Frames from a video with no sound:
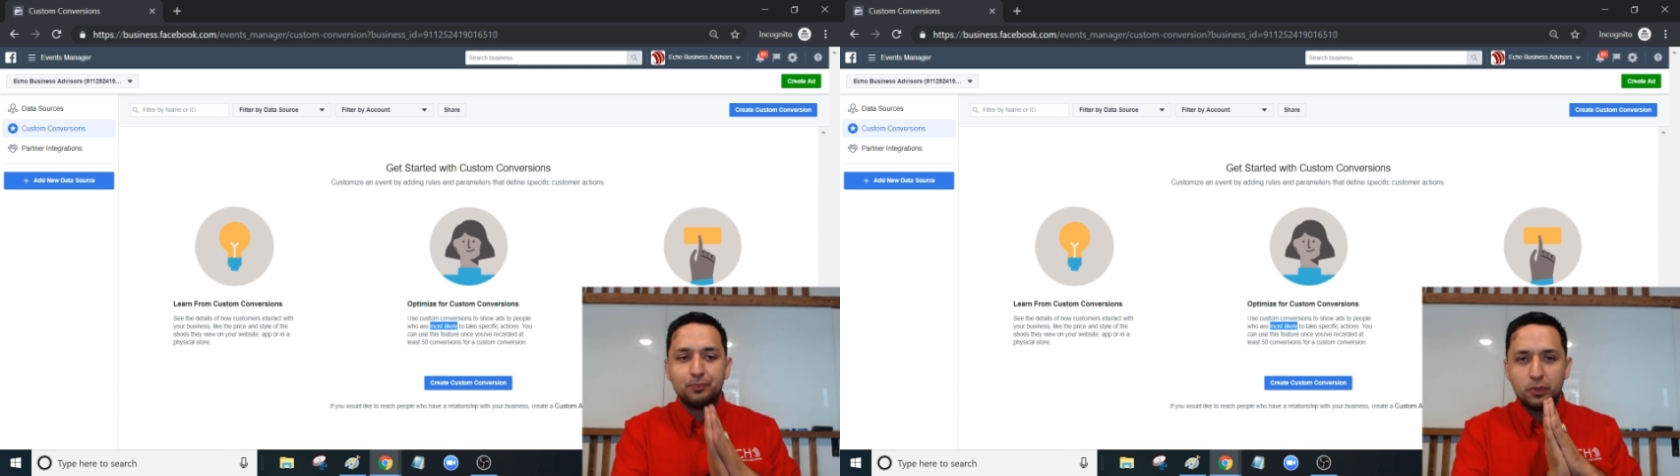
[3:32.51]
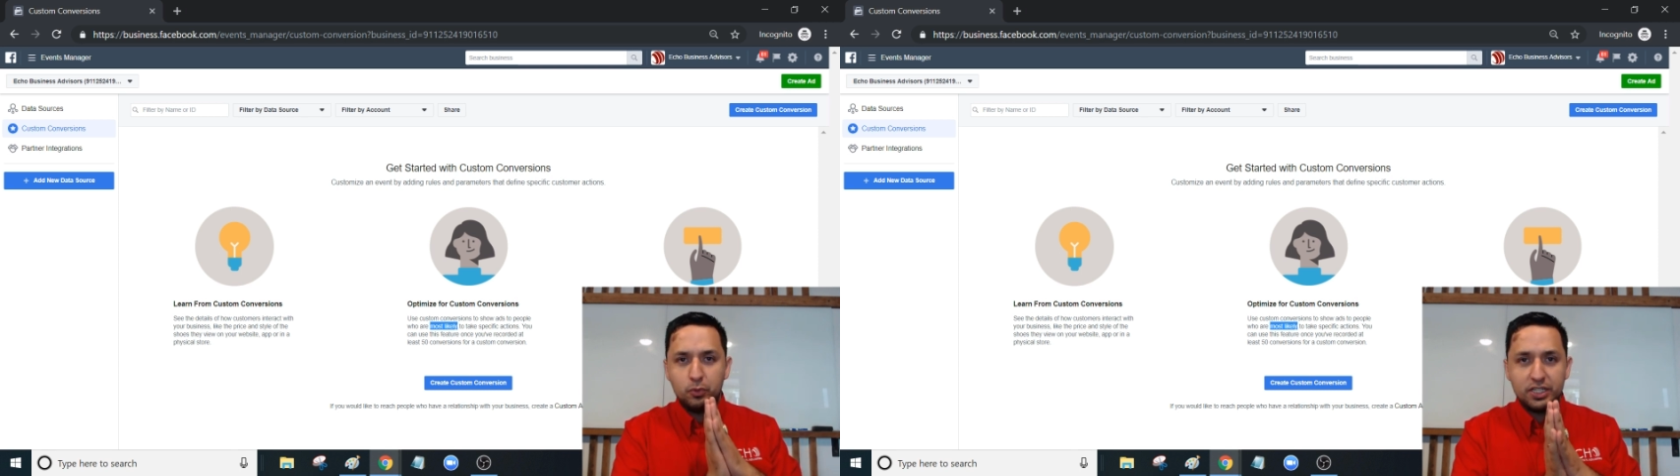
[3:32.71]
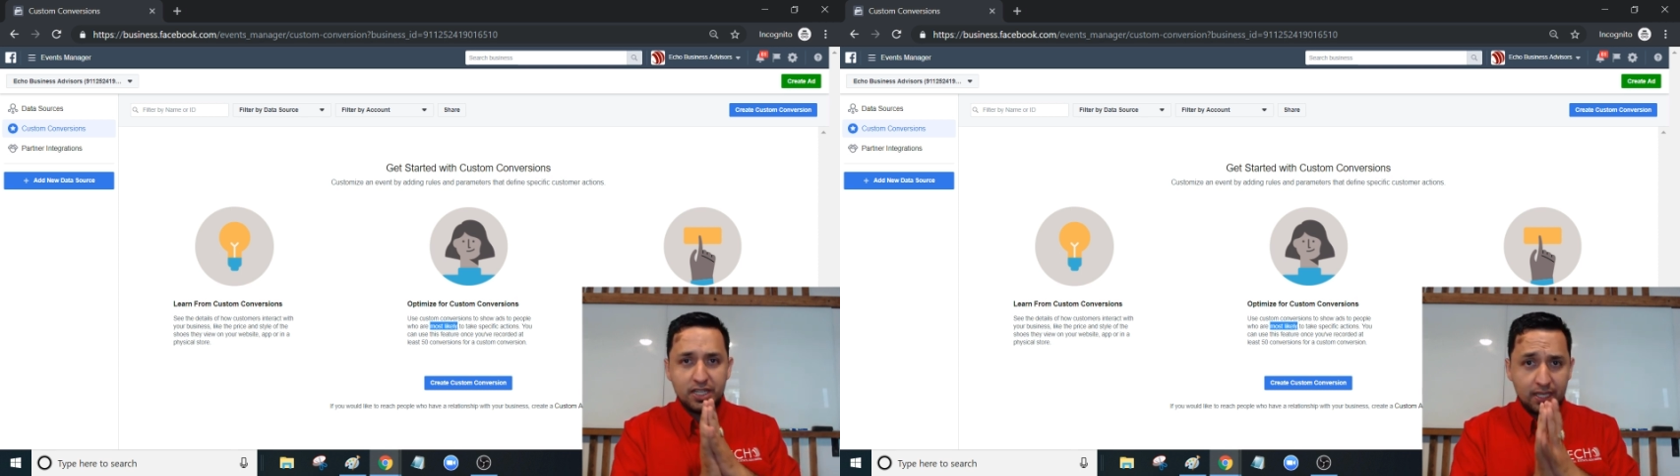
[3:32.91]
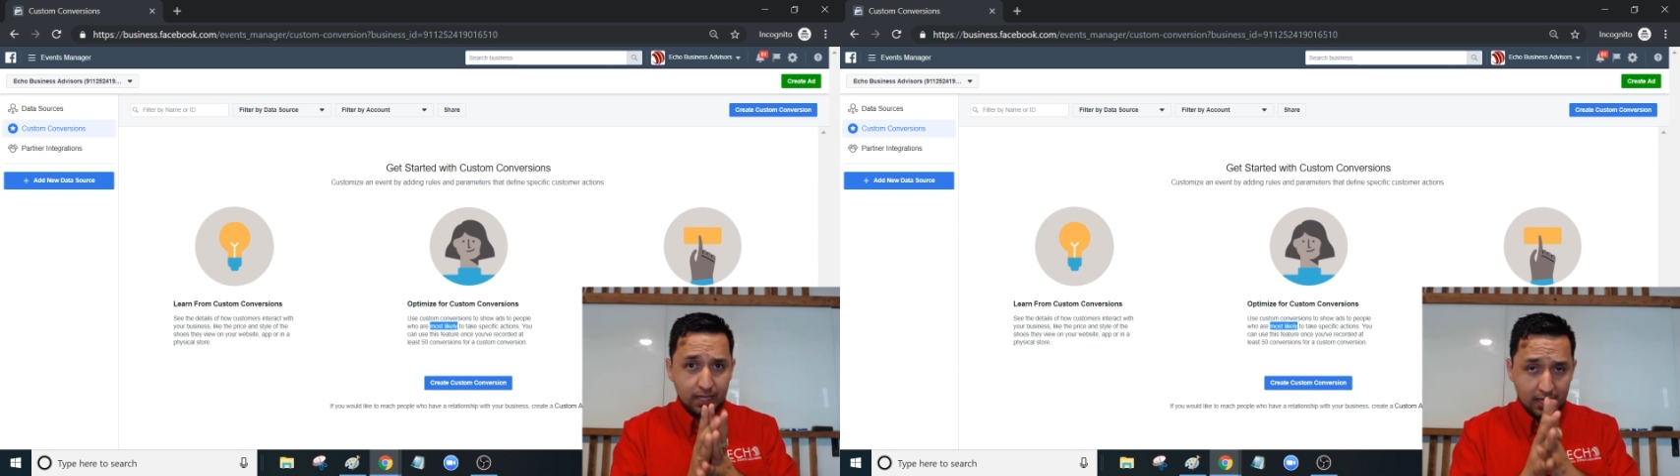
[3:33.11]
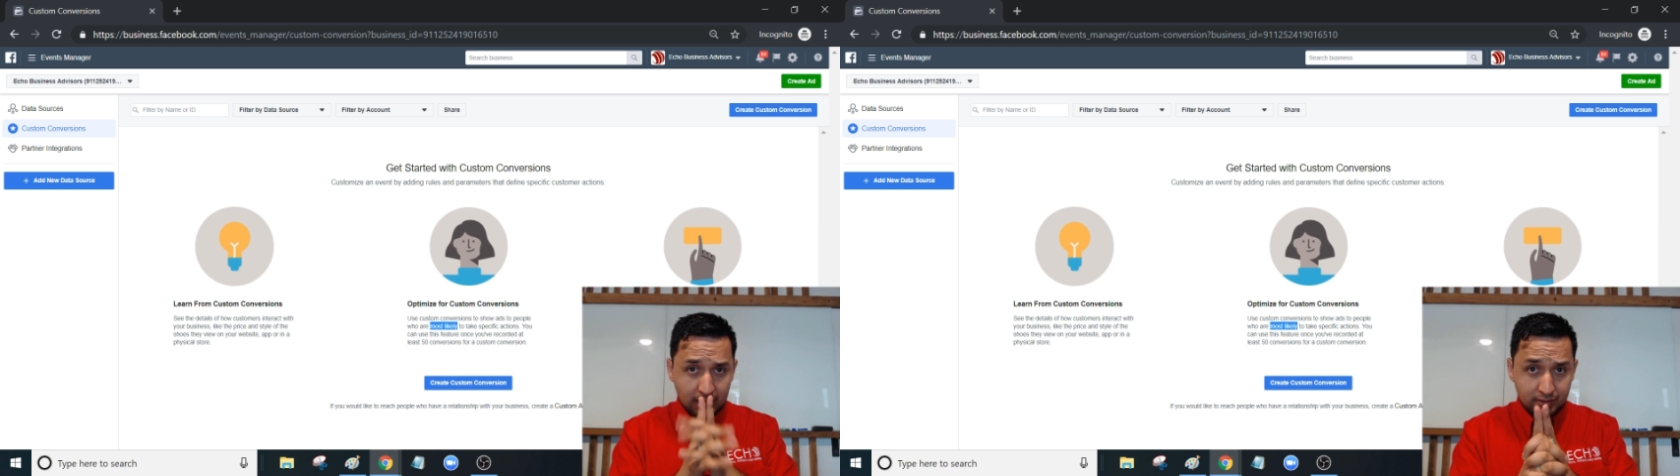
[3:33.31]
which
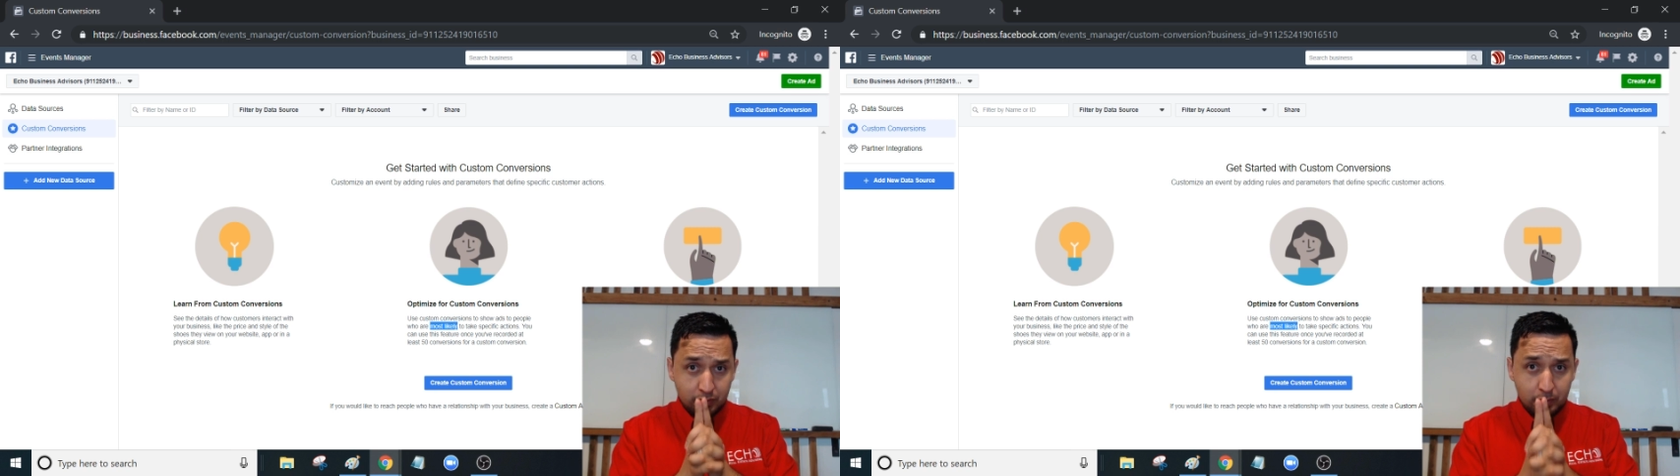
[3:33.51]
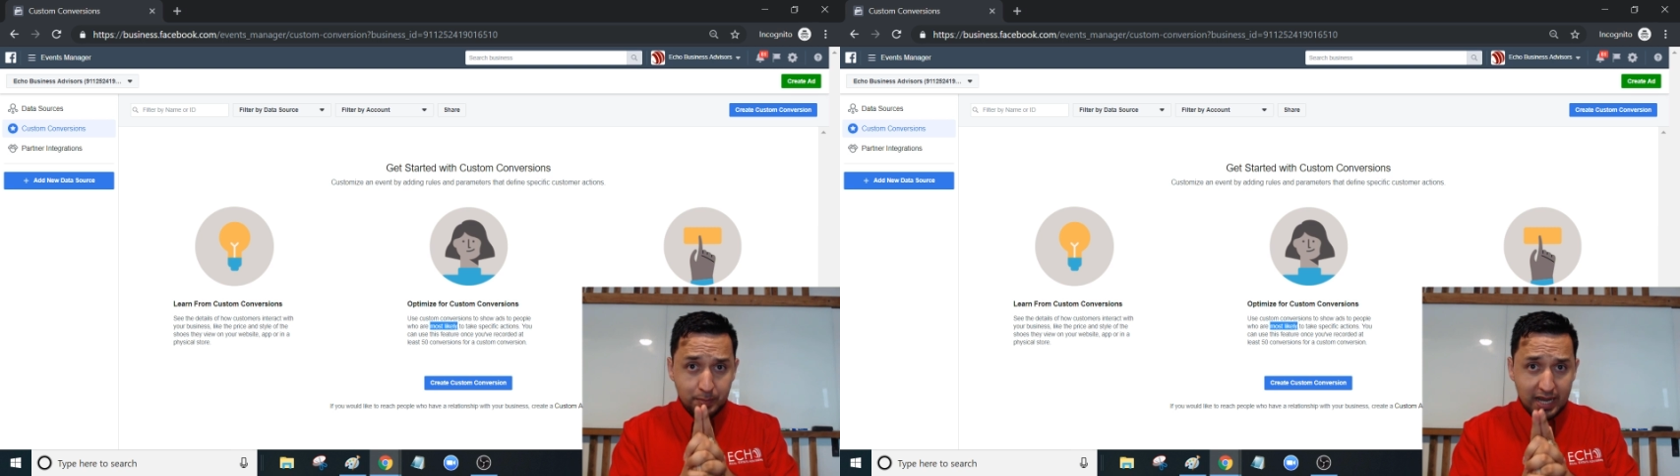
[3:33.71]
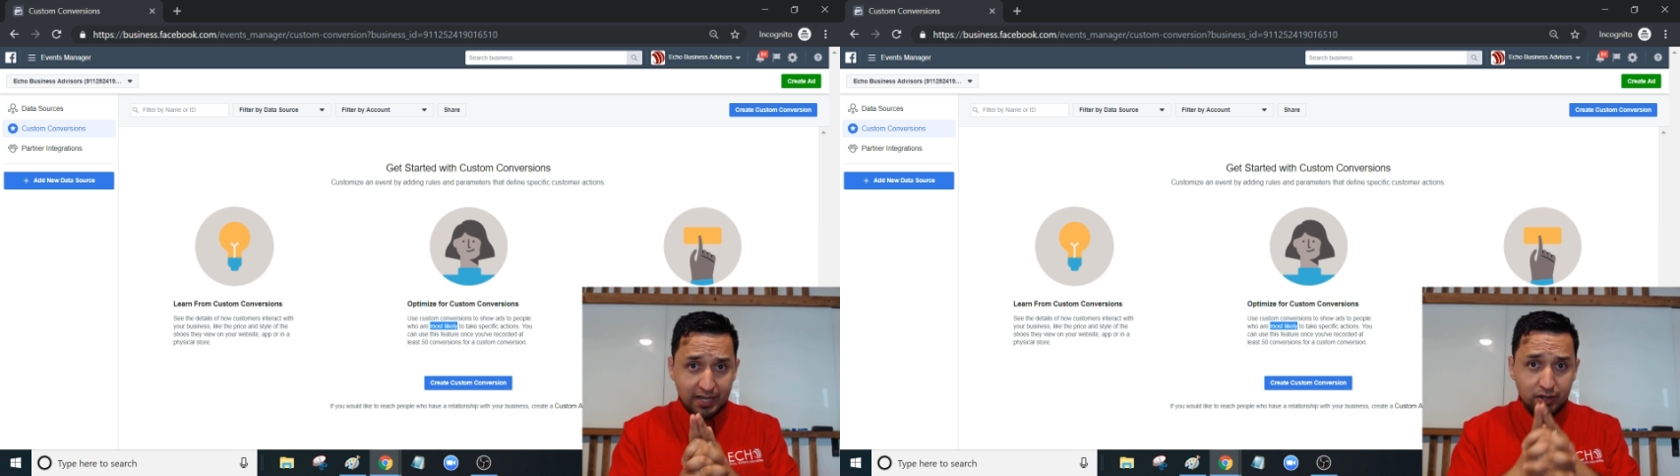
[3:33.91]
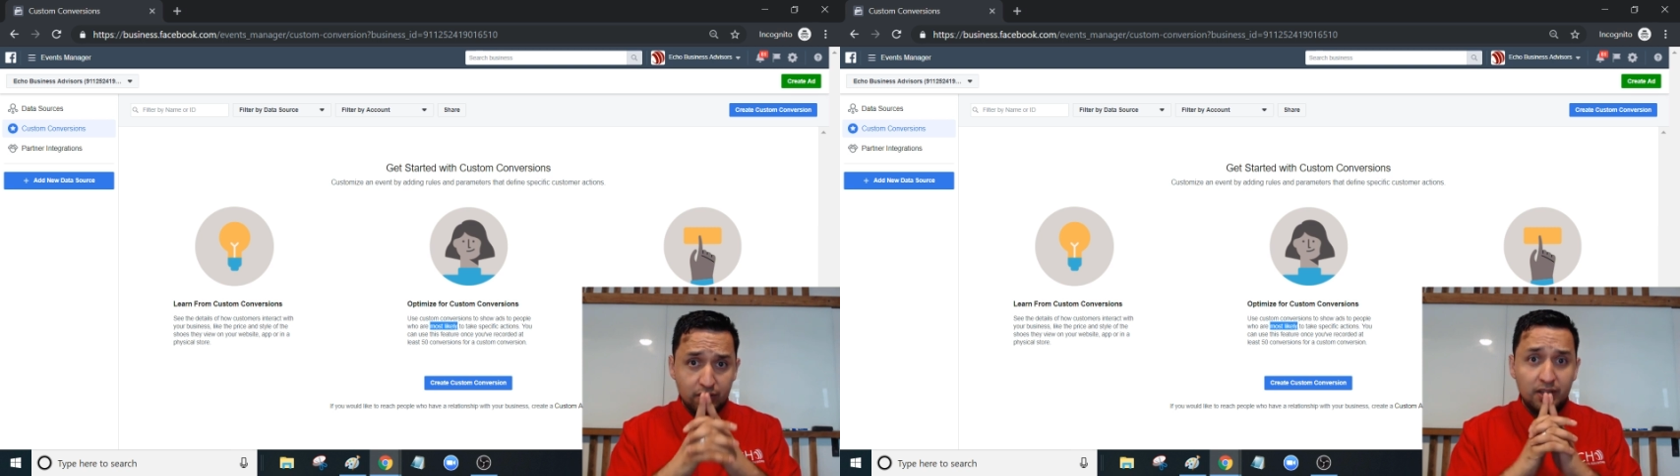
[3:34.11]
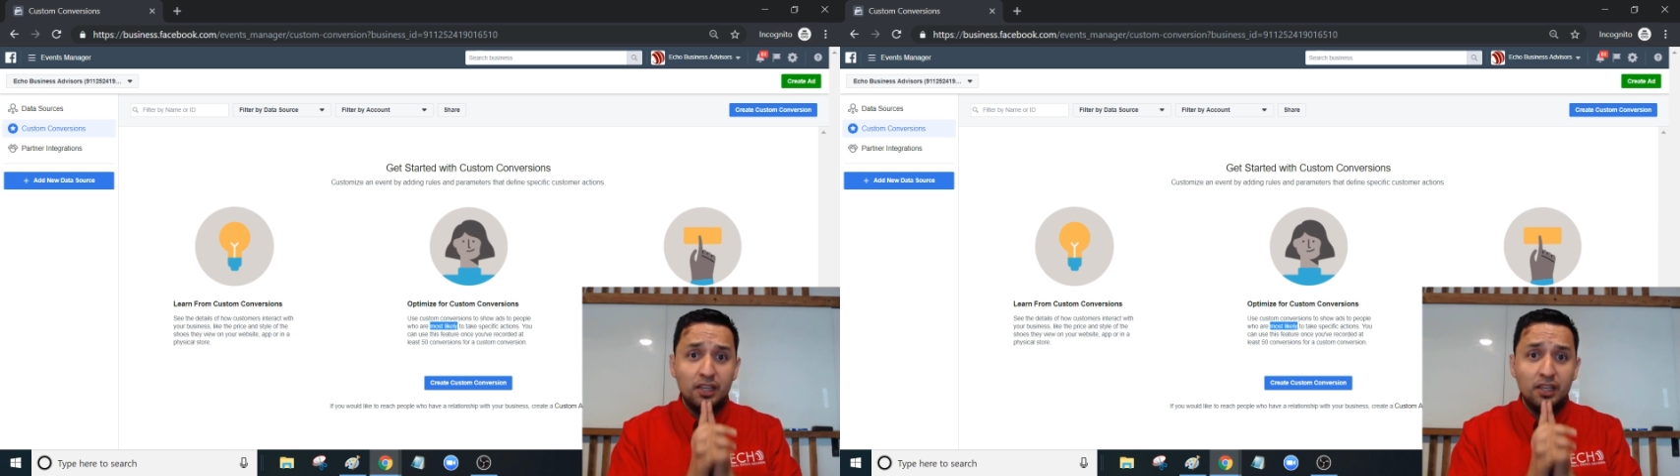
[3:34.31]
as a reminder,